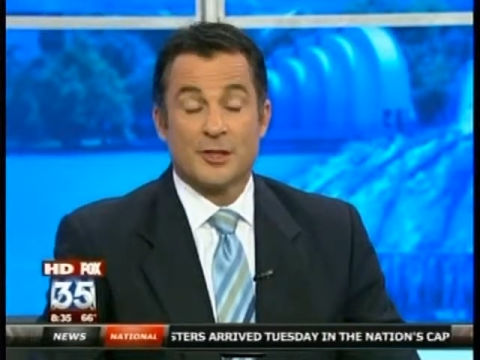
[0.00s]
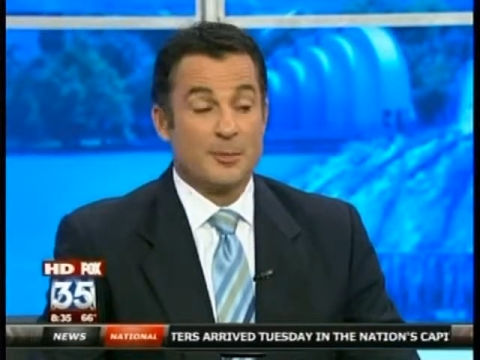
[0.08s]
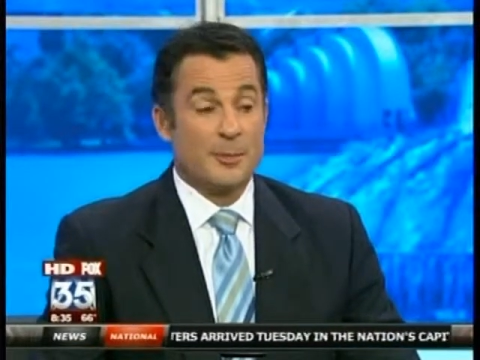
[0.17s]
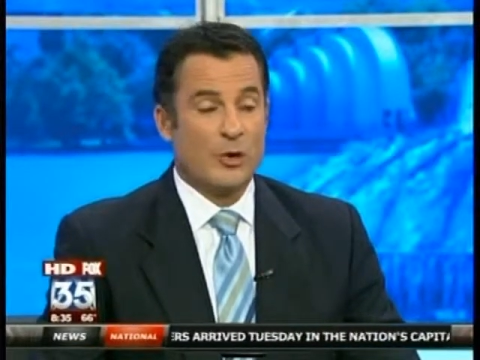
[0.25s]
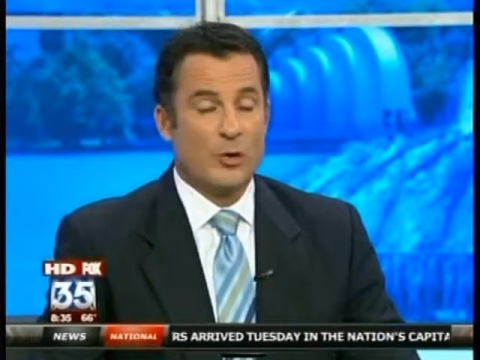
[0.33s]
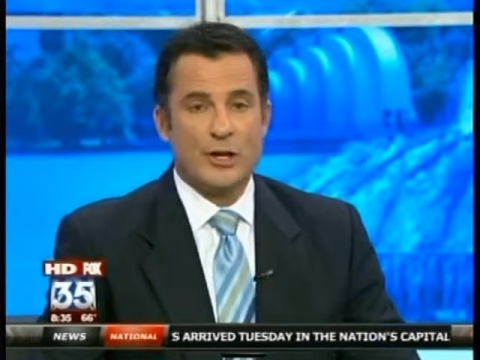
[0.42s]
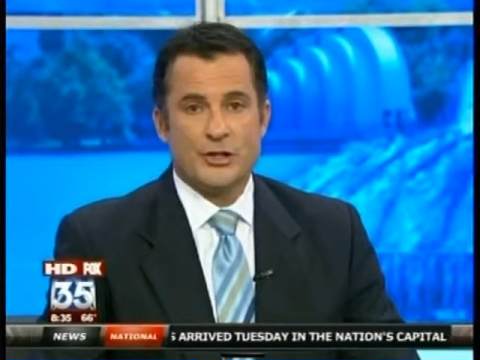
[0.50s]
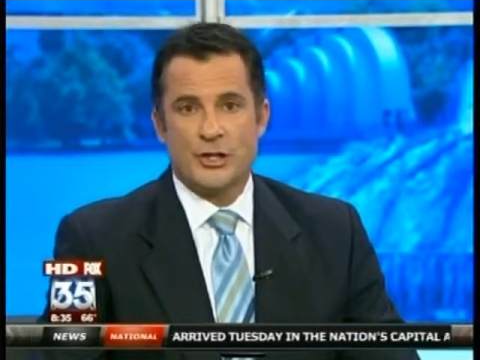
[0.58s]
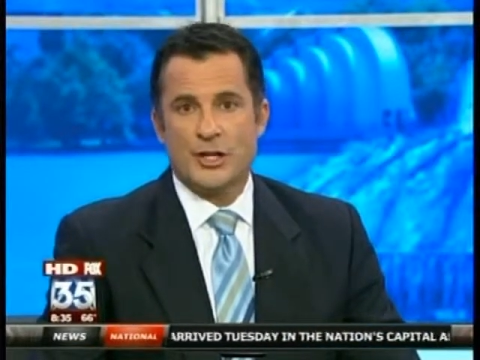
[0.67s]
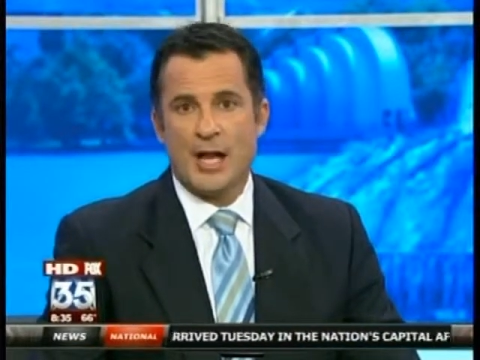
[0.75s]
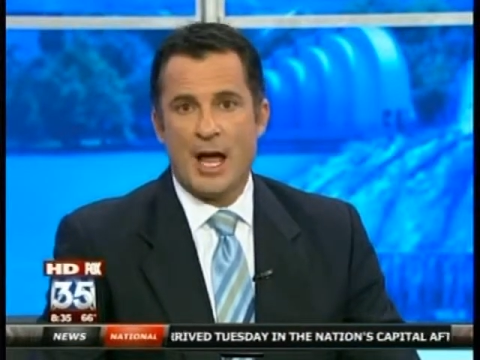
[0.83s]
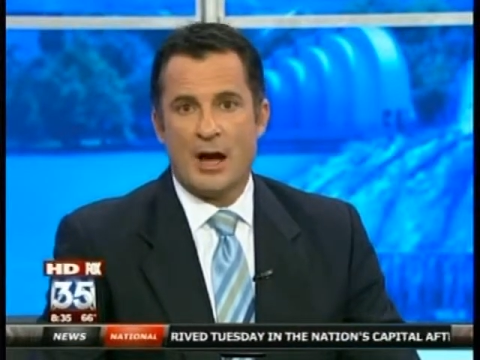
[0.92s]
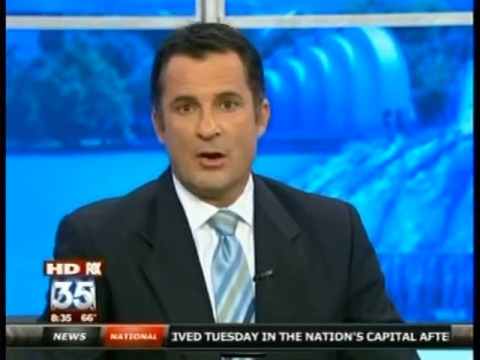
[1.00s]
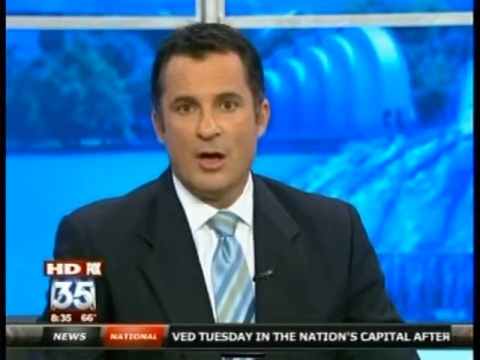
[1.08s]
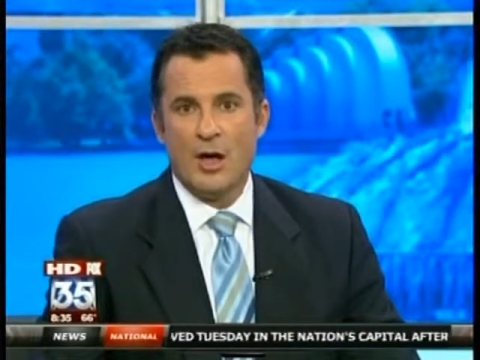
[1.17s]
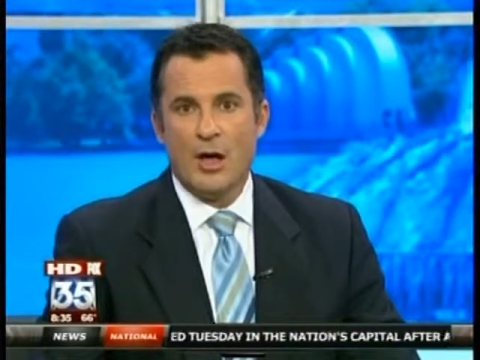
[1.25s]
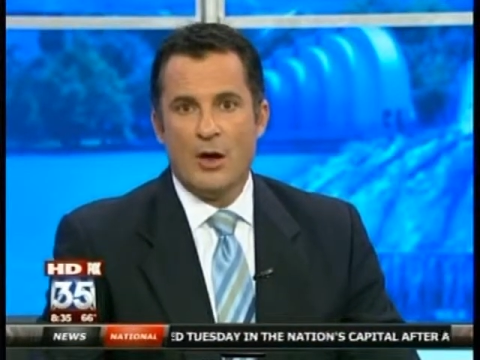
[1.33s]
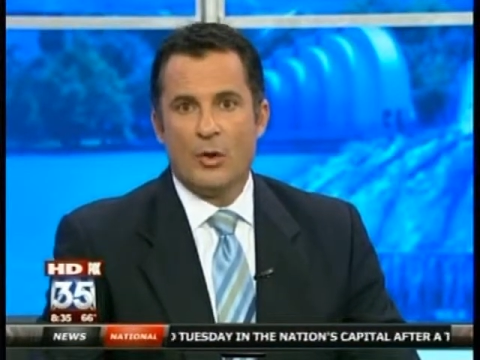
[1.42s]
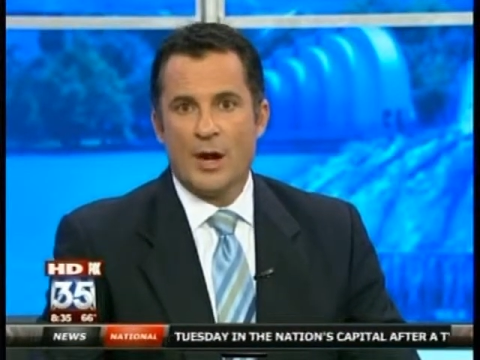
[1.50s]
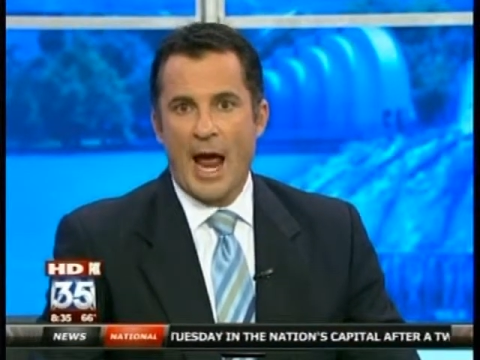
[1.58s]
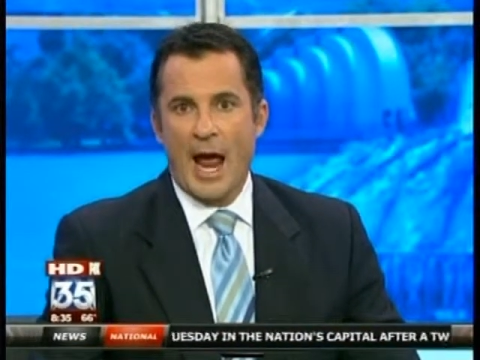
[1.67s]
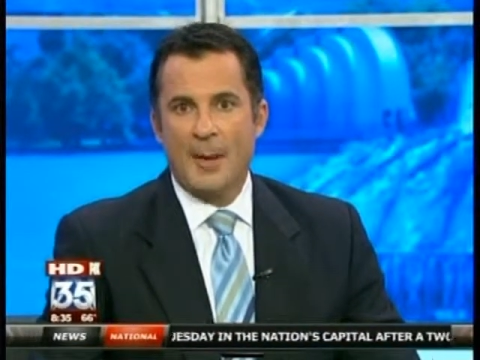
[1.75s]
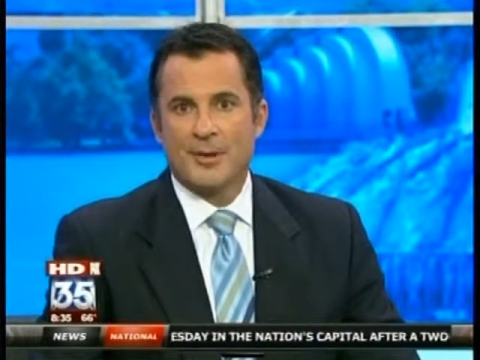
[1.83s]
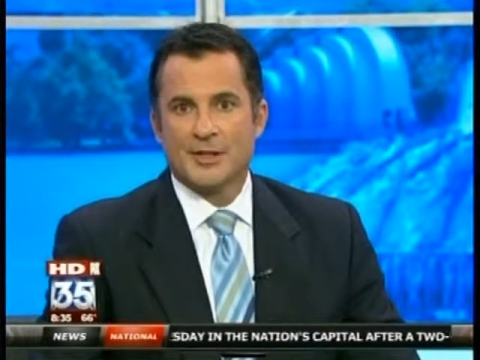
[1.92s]
So the big question now, what
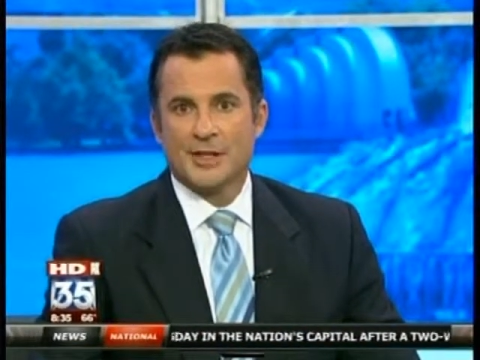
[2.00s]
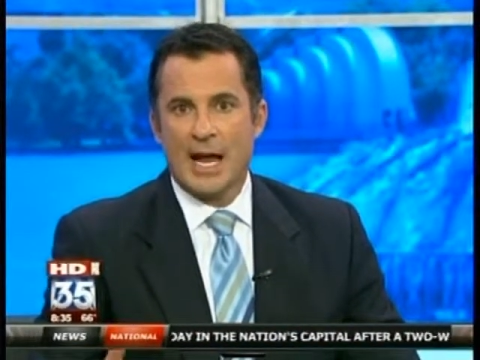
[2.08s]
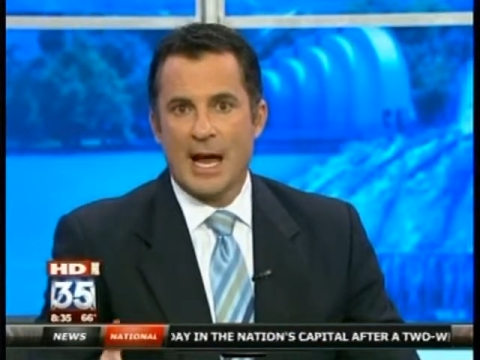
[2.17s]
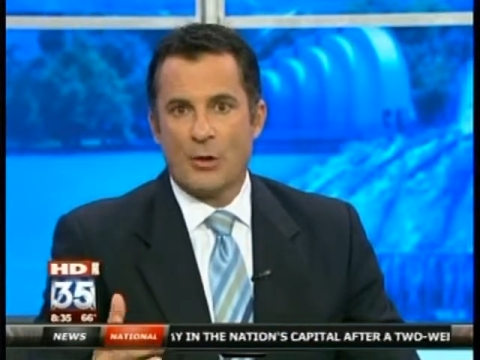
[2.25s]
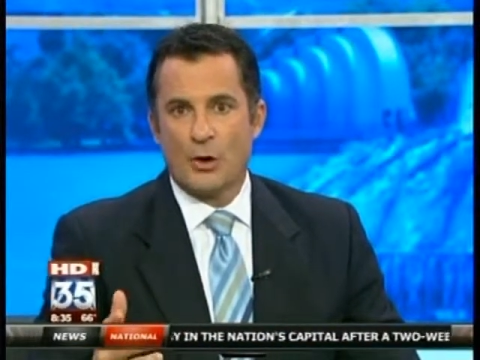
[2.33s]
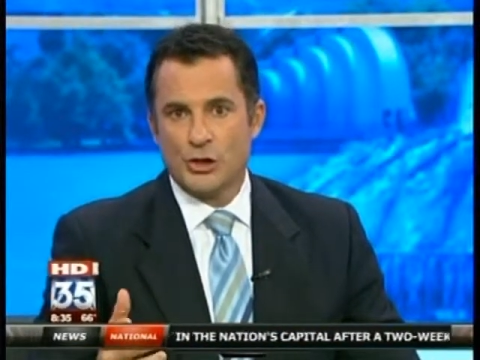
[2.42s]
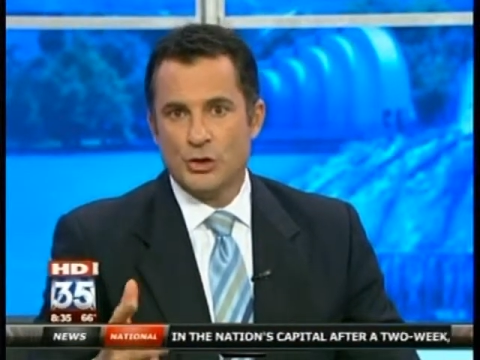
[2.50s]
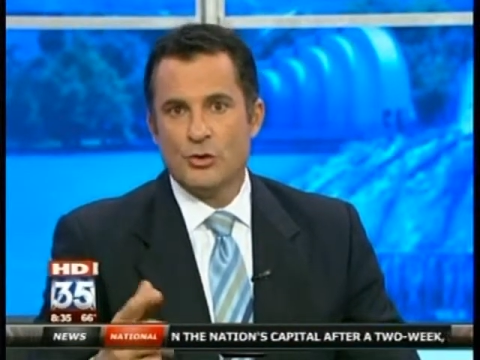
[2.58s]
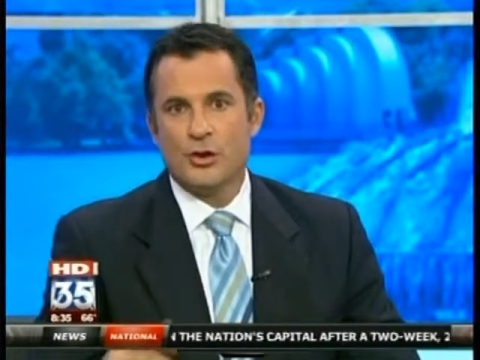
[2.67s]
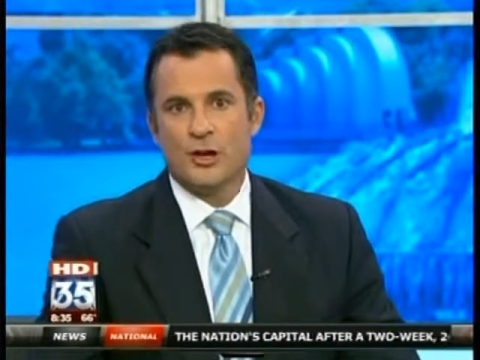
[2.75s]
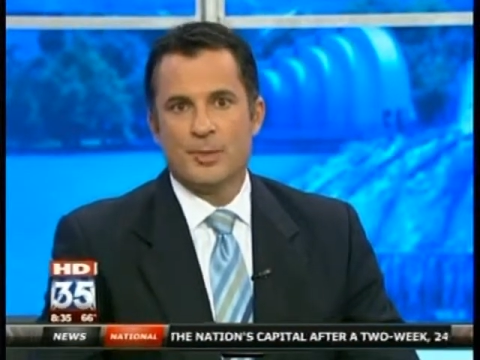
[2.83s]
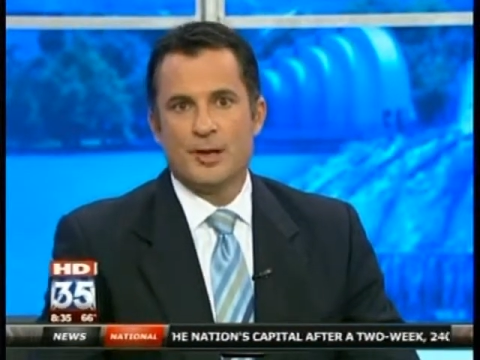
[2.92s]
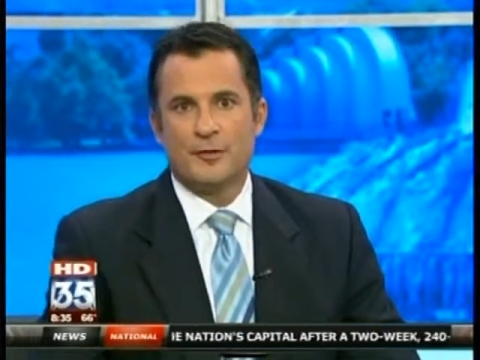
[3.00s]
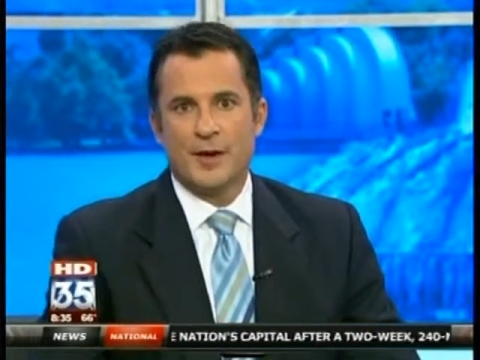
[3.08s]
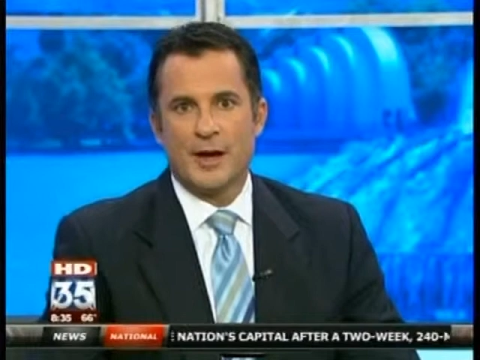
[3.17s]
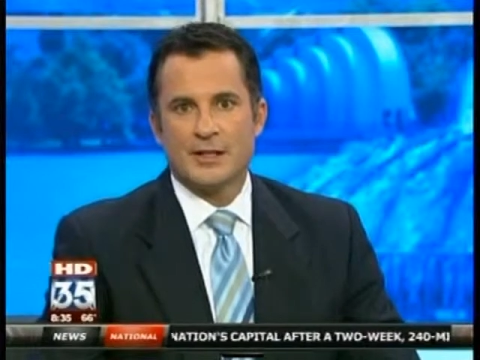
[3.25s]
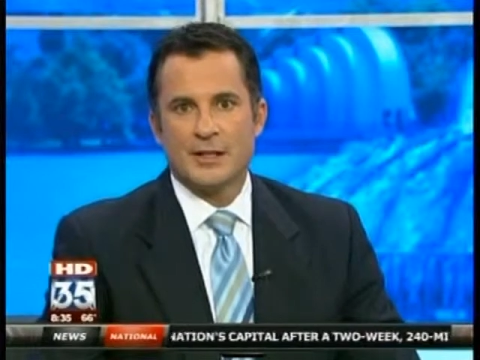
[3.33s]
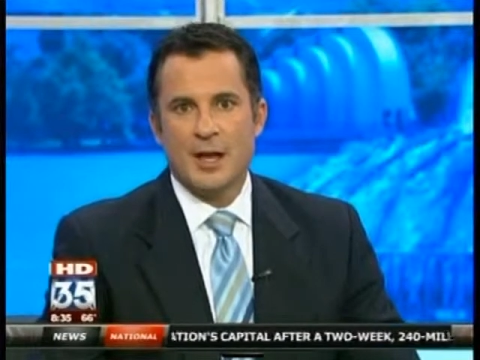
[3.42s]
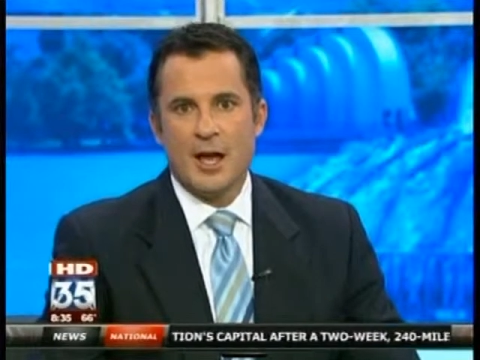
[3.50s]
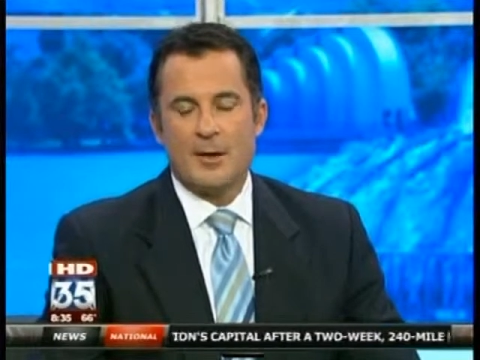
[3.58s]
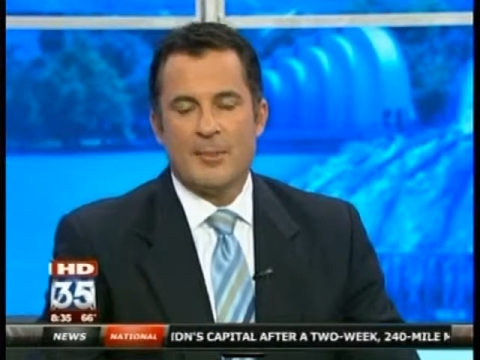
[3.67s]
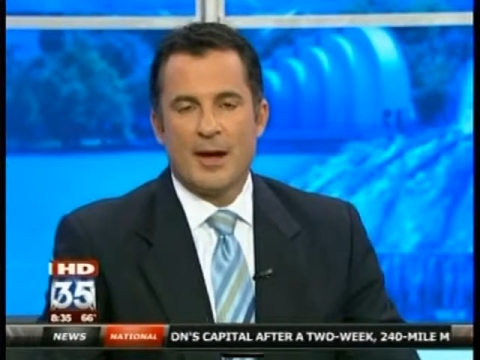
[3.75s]
happens and how are you going to be affected